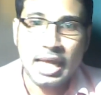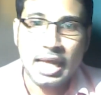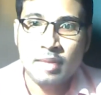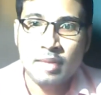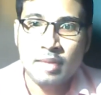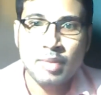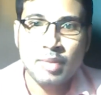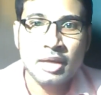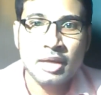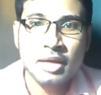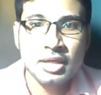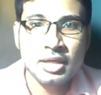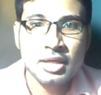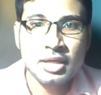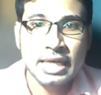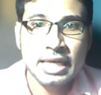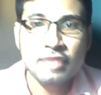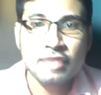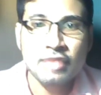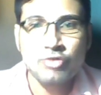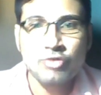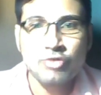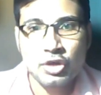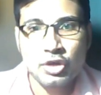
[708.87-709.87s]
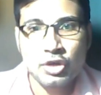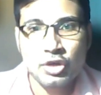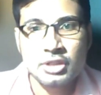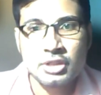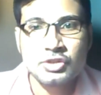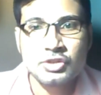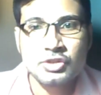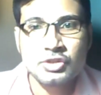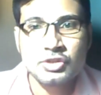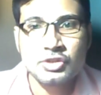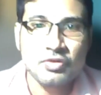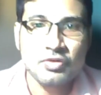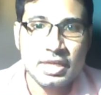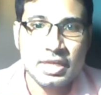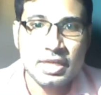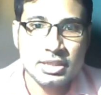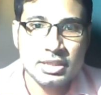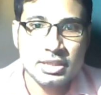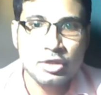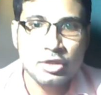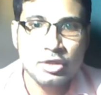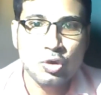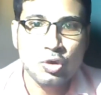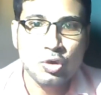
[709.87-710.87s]
and by getting foreigners to
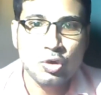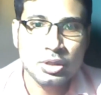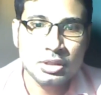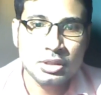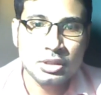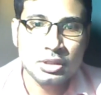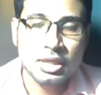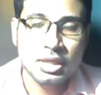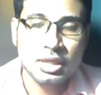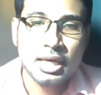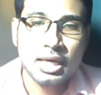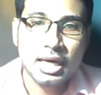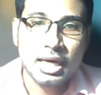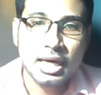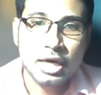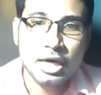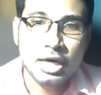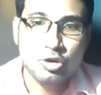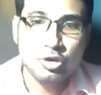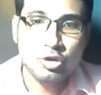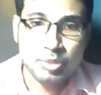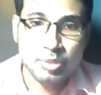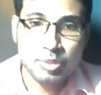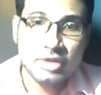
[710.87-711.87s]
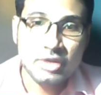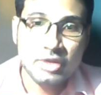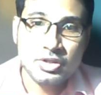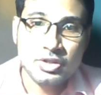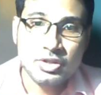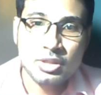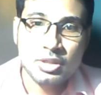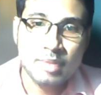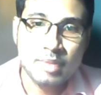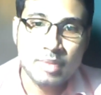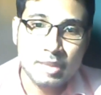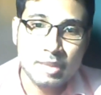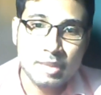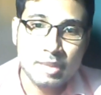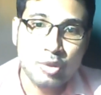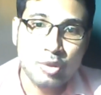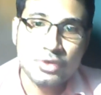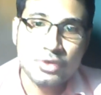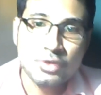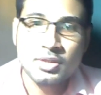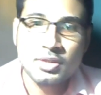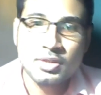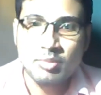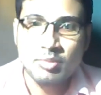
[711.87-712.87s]
invest in local rupee treasury
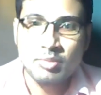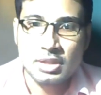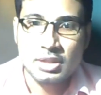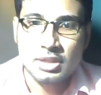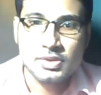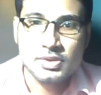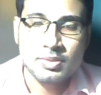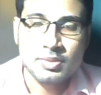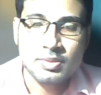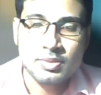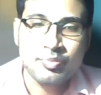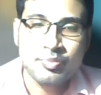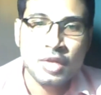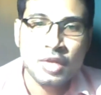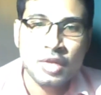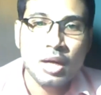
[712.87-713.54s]
bonds and bills.